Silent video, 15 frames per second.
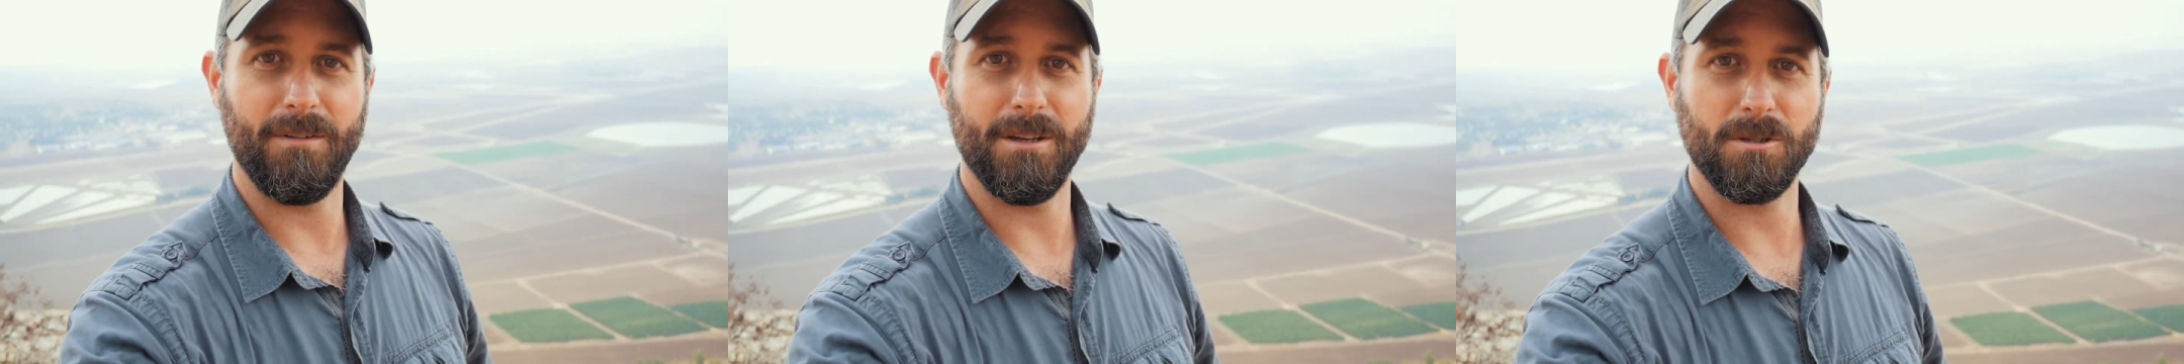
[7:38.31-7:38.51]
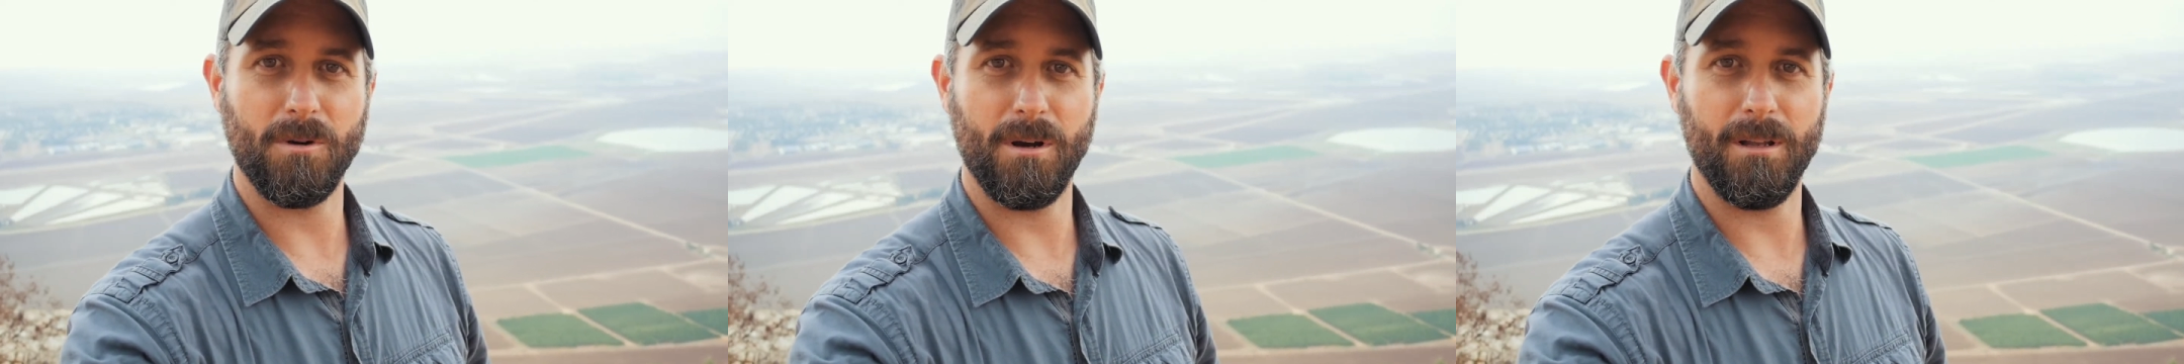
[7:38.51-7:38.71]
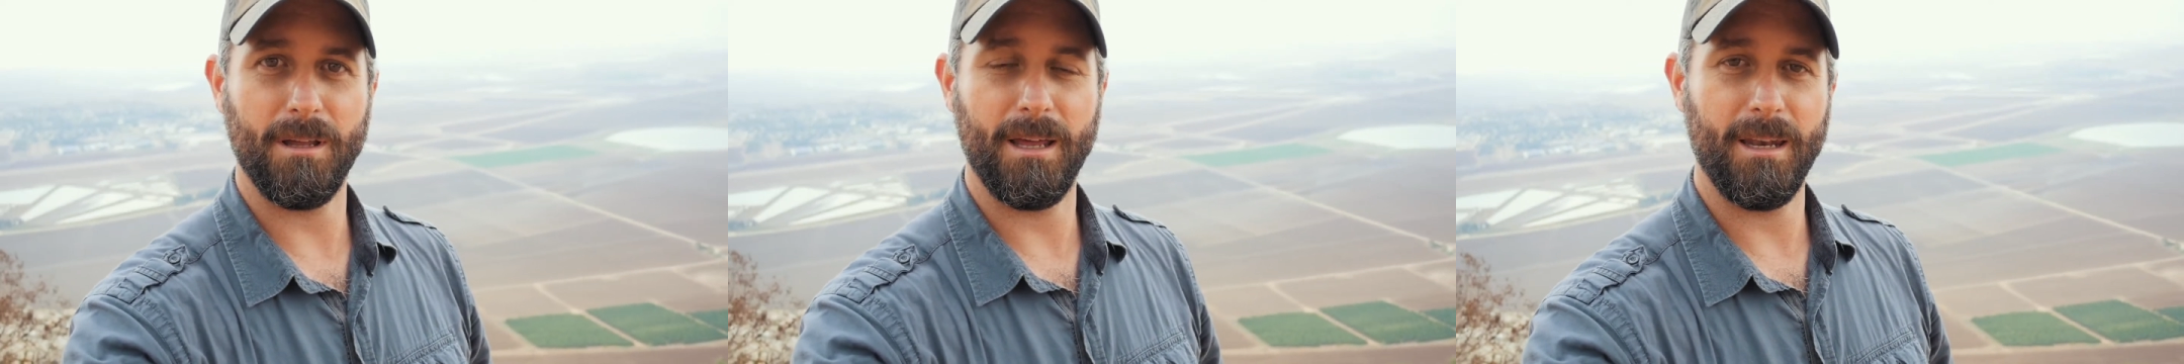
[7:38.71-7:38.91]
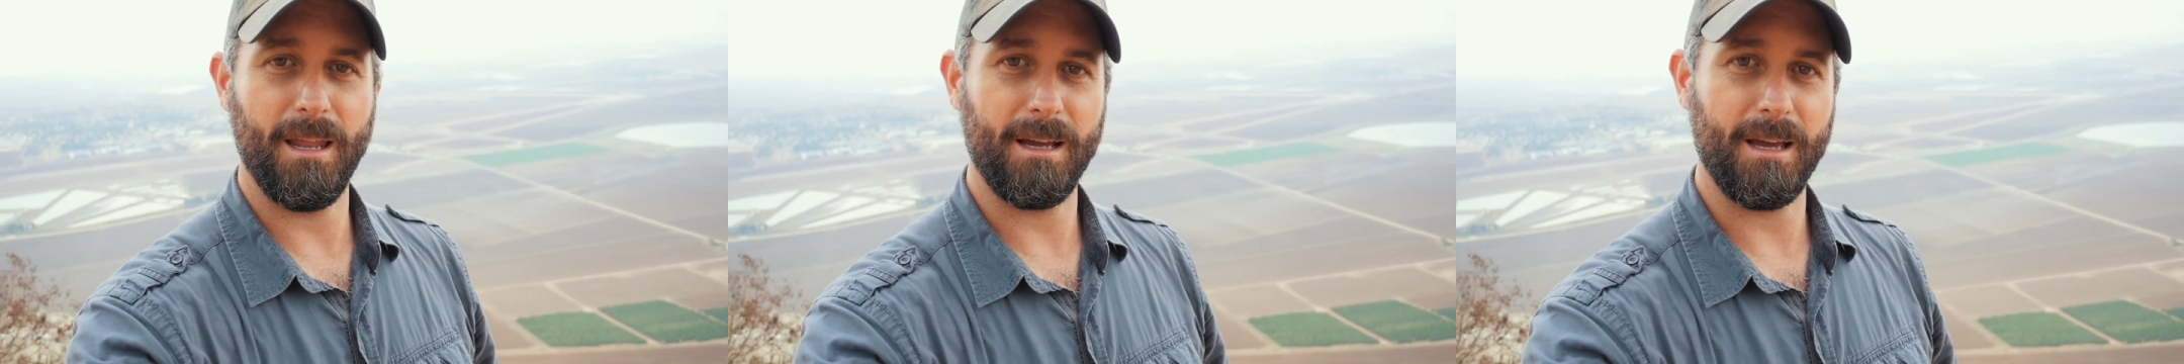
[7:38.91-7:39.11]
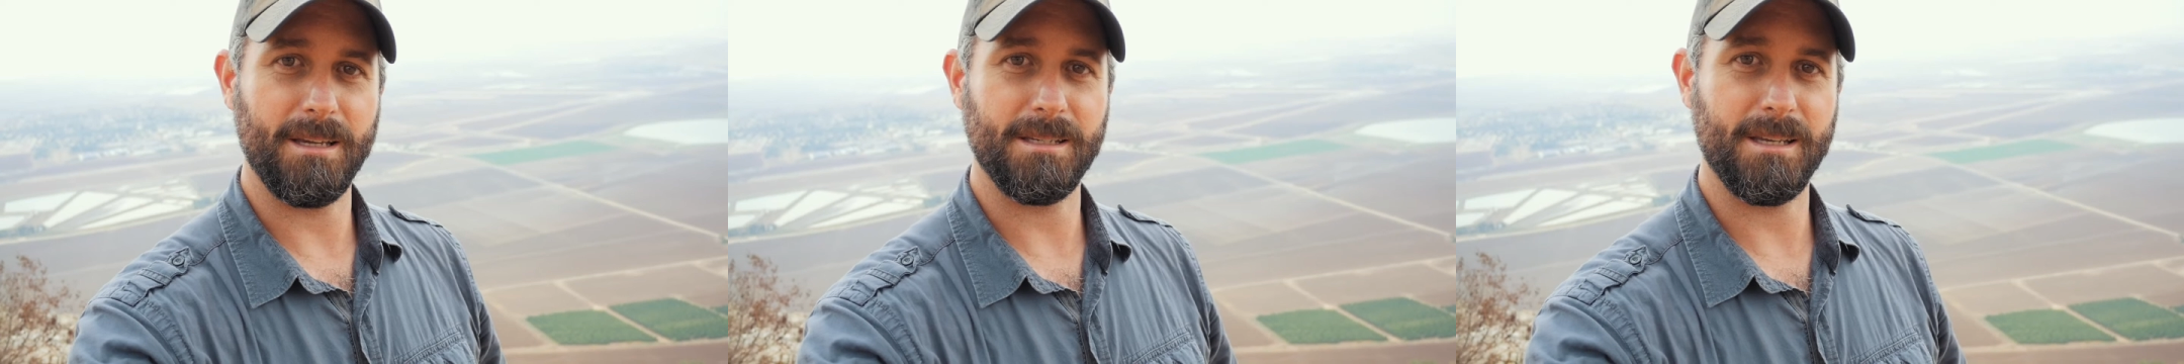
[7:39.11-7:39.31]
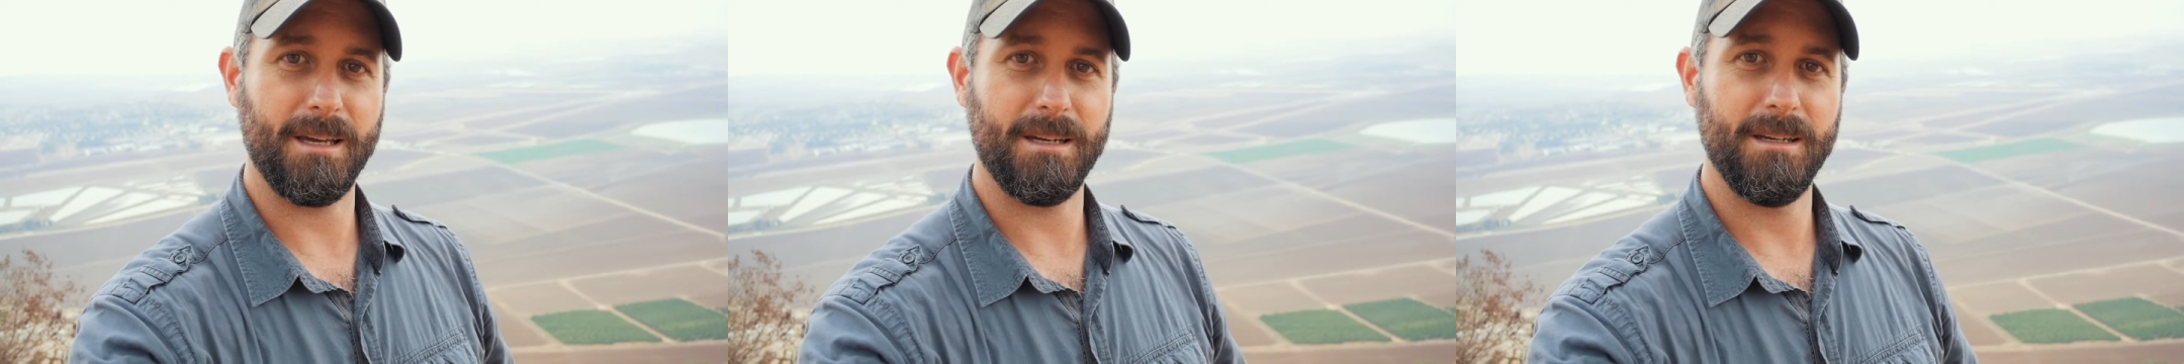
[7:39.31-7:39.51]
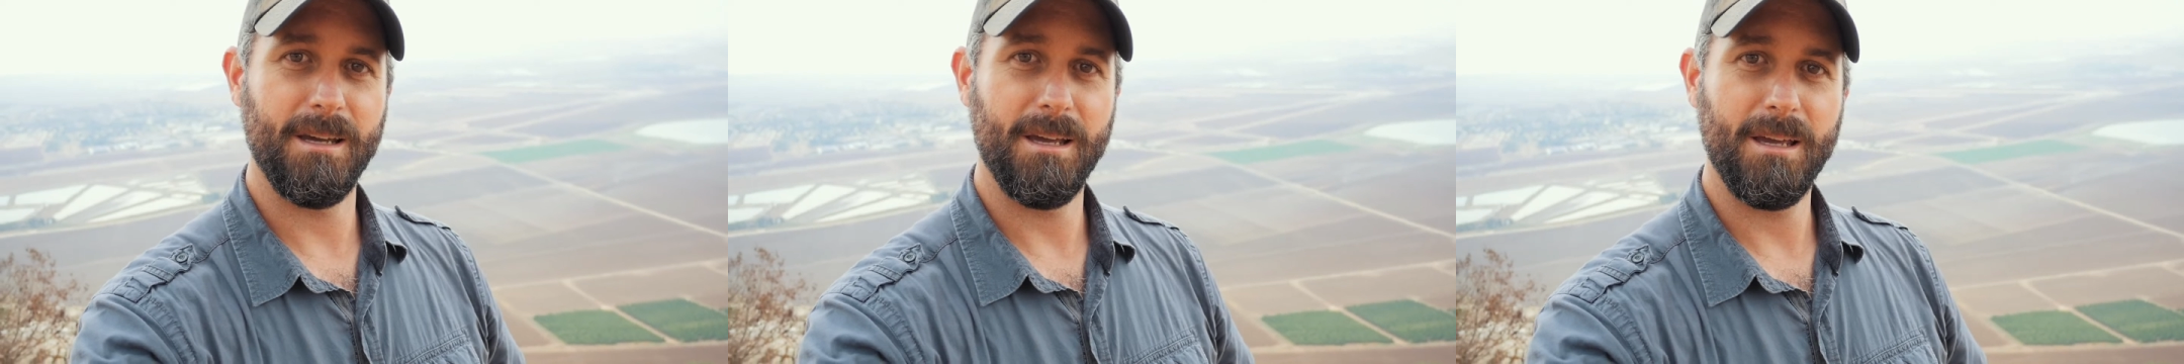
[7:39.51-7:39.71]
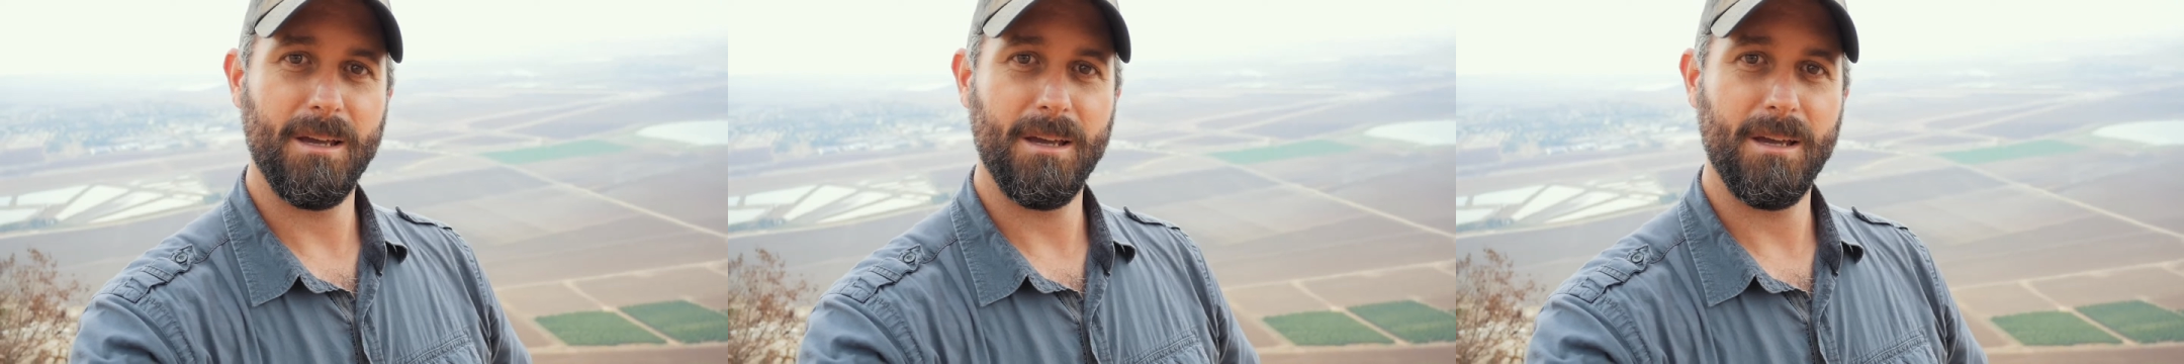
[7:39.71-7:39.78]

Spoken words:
Israel, and like I said,